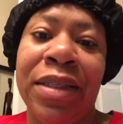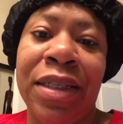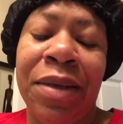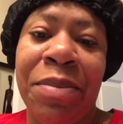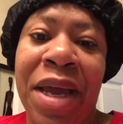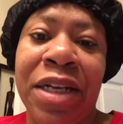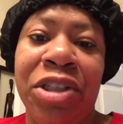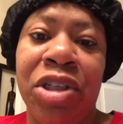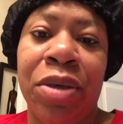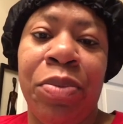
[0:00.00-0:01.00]
did
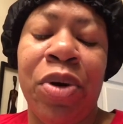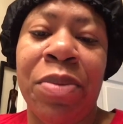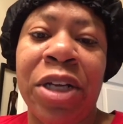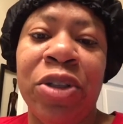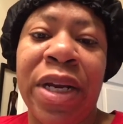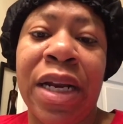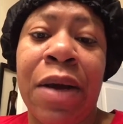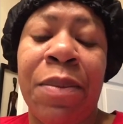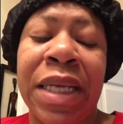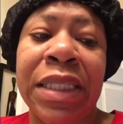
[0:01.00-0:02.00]
manage to pull my drain
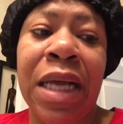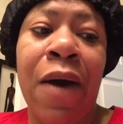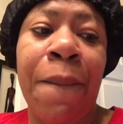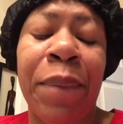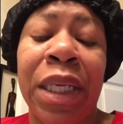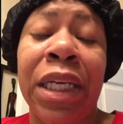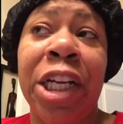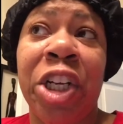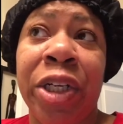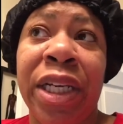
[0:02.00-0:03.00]
out myself, but
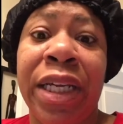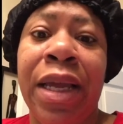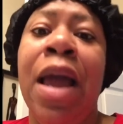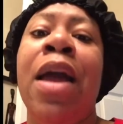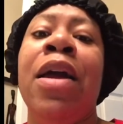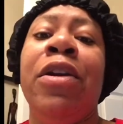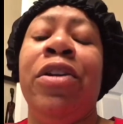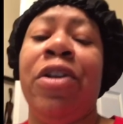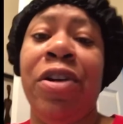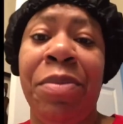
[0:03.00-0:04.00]
literally
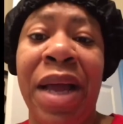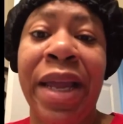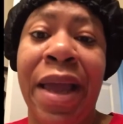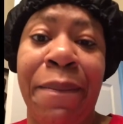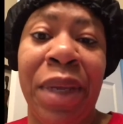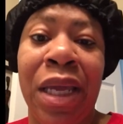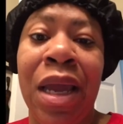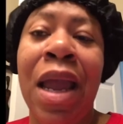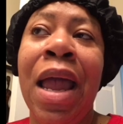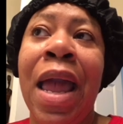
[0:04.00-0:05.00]
go to Miami,
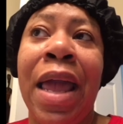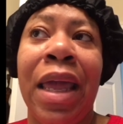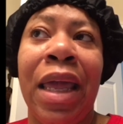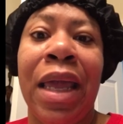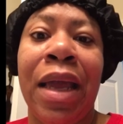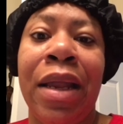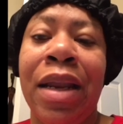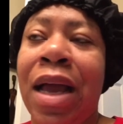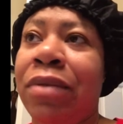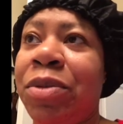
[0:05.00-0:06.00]
and
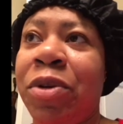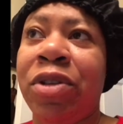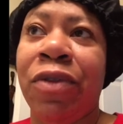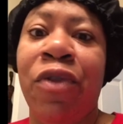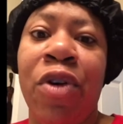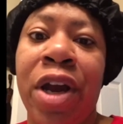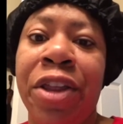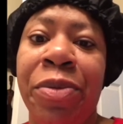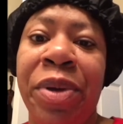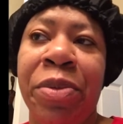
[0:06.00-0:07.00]
I've spoke to four
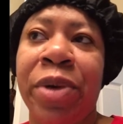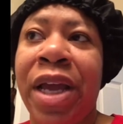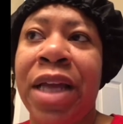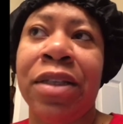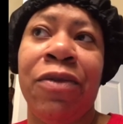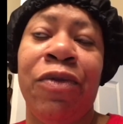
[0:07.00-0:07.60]
other people that had